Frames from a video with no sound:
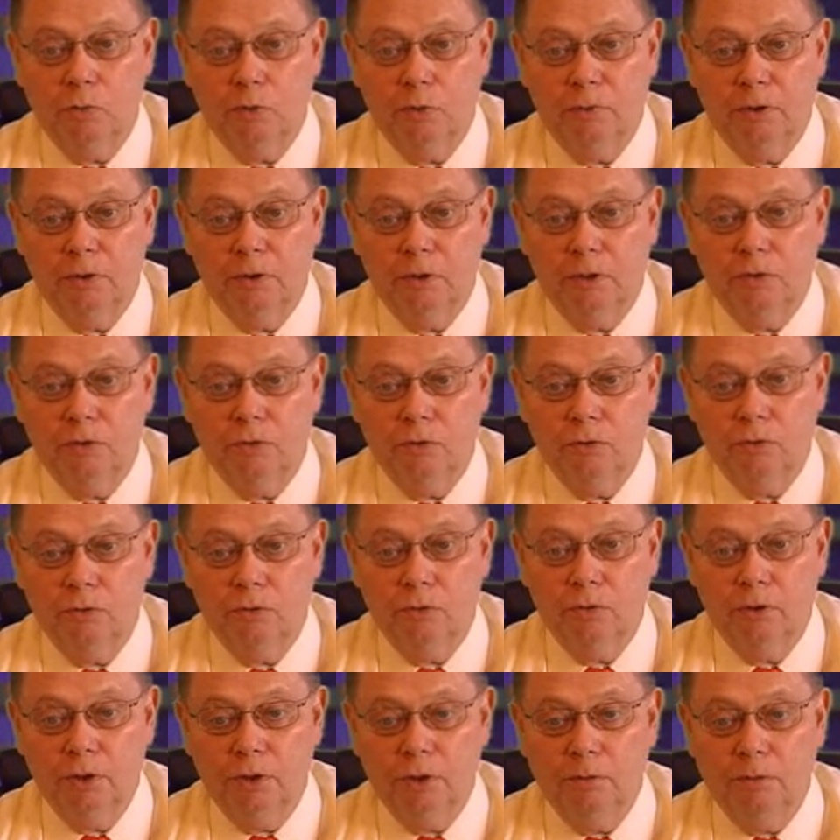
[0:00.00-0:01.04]
would be done through the
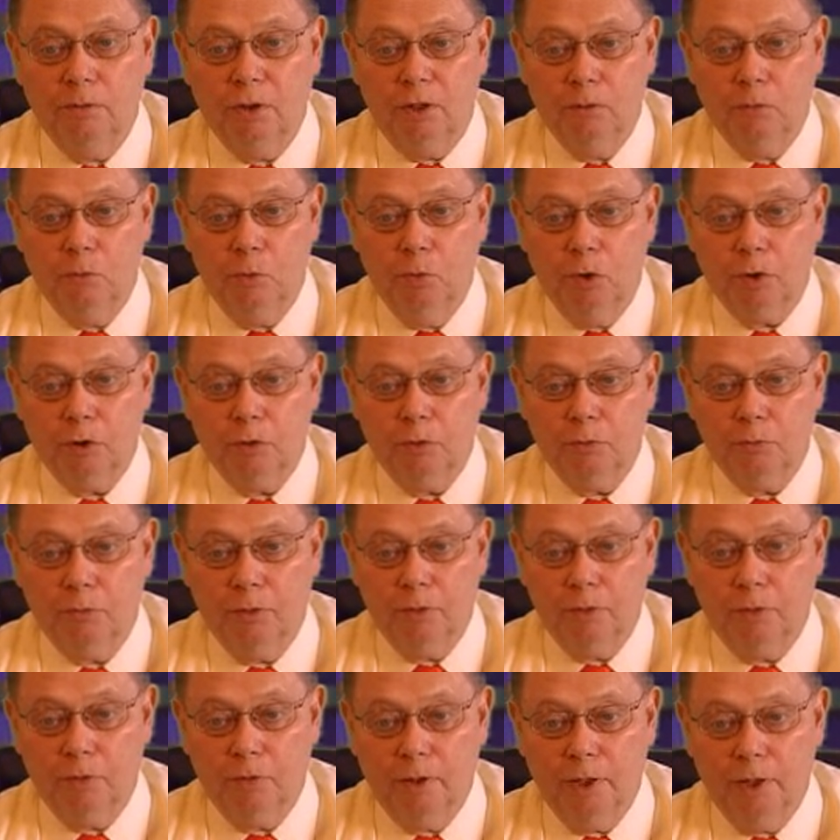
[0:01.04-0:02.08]
Ginnie Mae mortgage
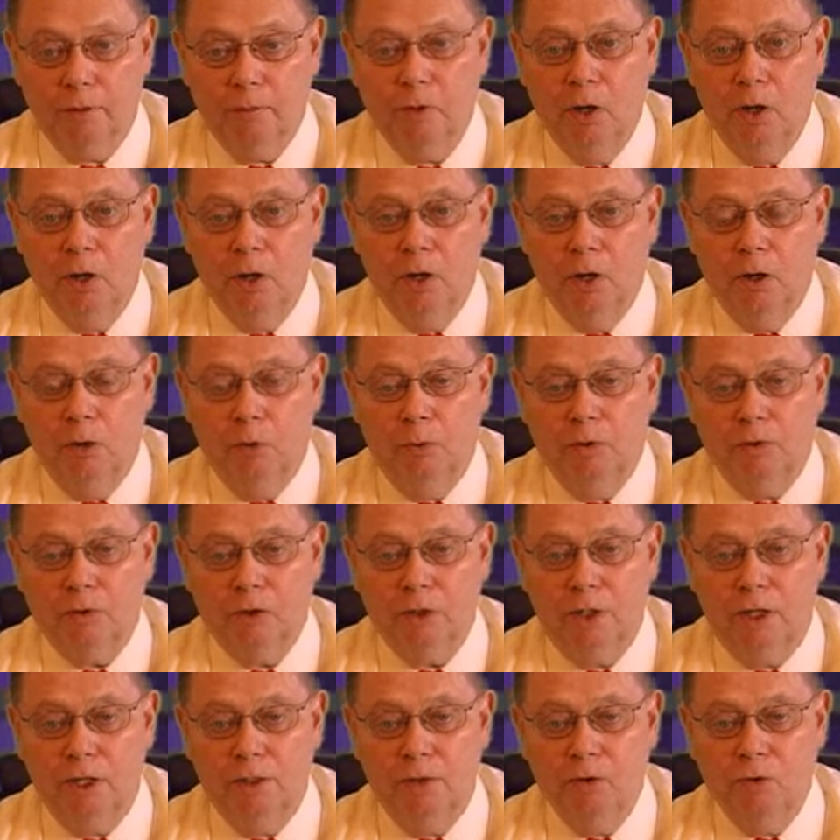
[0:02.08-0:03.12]
program, which